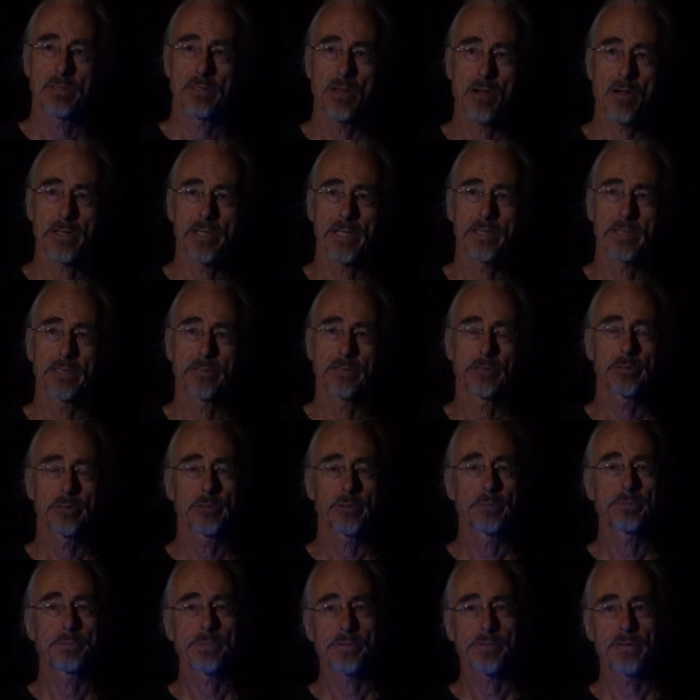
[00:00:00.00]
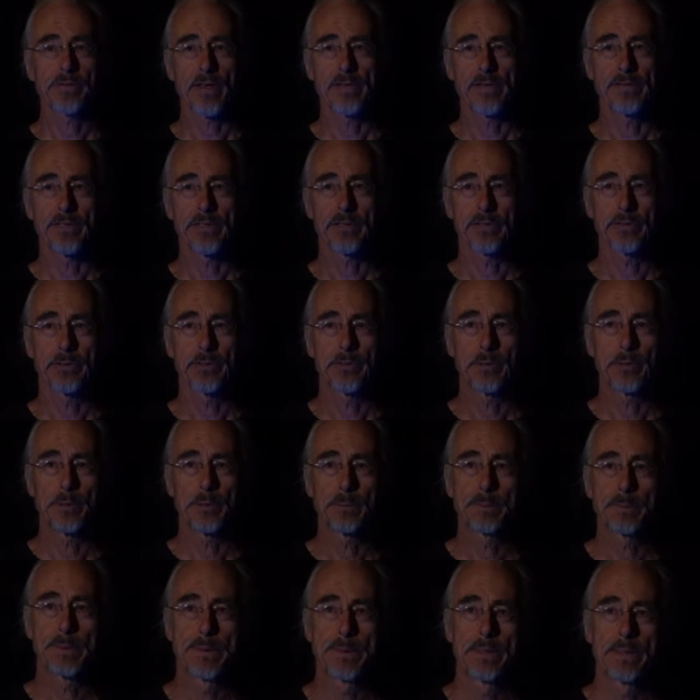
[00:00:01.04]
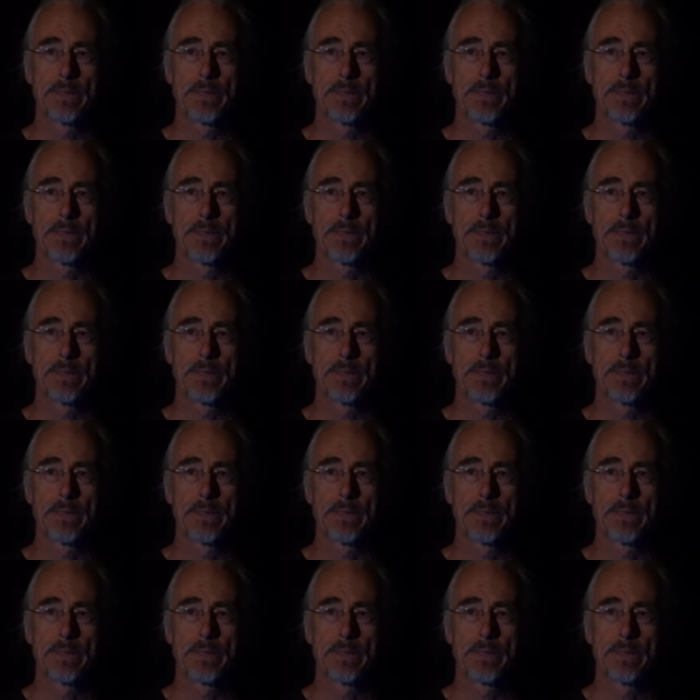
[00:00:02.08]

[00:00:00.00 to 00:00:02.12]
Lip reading: locking the hoop, saving the hoop,